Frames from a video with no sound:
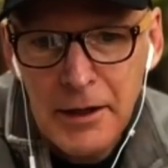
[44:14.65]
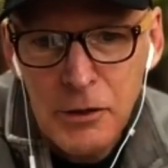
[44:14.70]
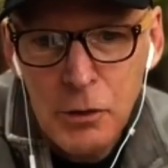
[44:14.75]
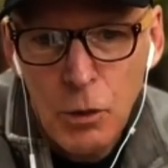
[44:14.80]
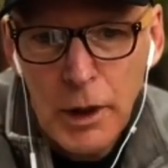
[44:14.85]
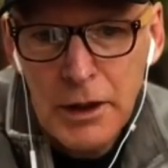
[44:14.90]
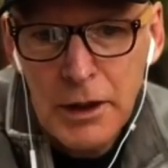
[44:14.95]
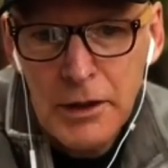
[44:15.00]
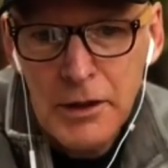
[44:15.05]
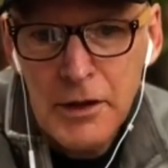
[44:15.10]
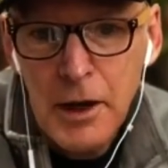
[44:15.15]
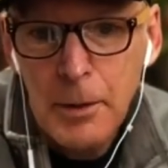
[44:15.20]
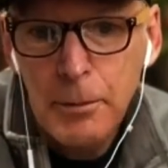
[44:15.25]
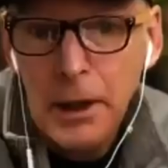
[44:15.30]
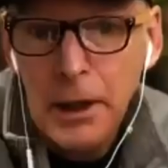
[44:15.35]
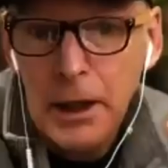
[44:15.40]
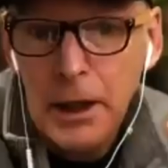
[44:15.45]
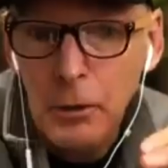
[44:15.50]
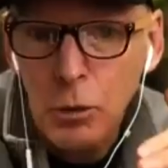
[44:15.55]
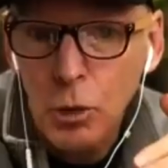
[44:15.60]
when
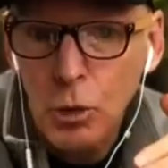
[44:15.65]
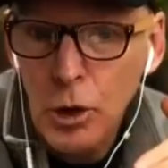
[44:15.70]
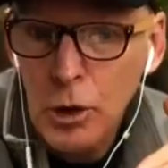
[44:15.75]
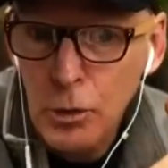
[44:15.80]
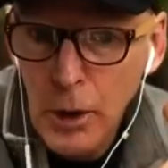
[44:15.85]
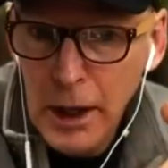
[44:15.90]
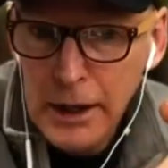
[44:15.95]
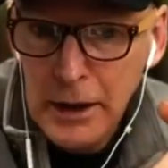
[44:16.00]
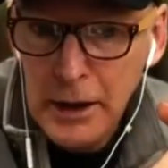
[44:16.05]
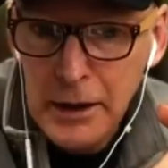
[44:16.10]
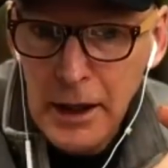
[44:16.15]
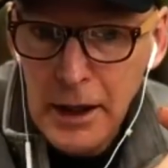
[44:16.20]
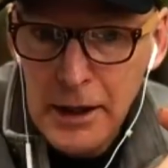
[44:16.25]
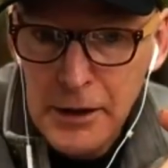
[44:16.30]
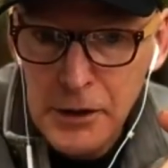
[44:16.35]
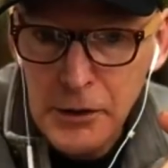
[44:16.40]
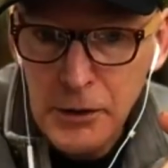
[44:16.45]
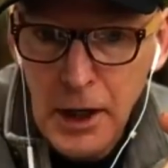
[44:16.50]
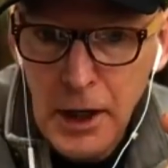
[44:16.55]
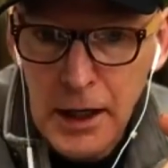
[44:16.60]
somebody would recognize
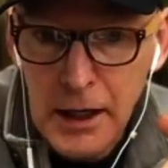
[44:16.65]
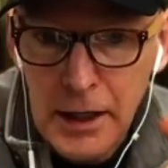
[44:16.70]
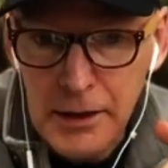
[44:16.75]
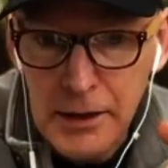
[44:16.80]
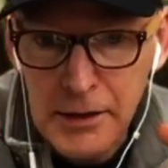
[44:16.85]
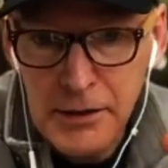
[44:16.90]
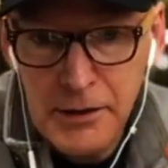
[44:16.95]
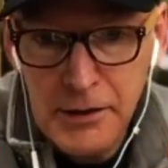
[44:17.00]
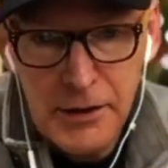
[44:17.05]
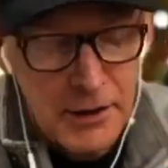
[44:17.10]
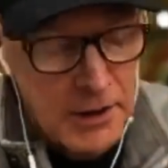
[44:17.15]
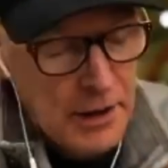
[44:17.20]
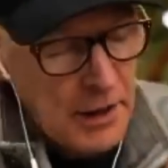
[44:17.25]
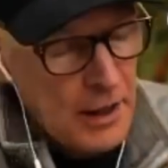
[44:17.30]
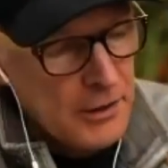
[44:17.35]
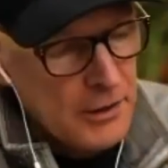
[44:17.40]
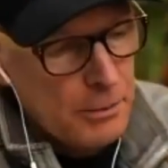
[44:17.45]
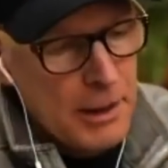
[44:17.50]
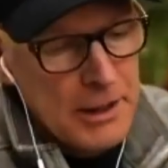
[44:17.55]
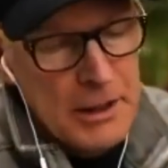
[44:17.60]
you guys,
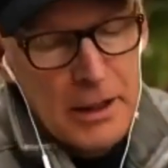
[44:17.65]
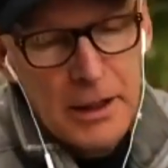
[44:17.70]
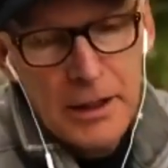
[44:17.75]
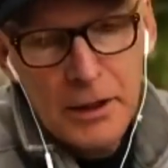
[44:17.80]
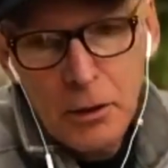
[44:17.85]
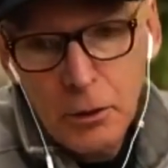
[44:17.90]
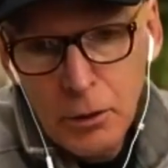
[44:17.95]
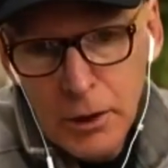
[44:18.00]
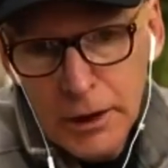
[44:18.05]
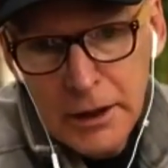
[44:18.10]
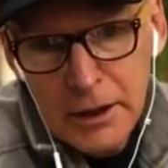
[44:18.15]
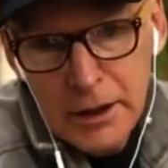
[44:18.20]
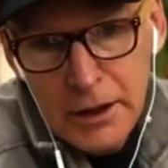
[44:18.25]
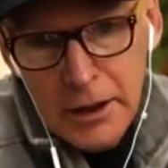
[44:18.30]
especially Ewan,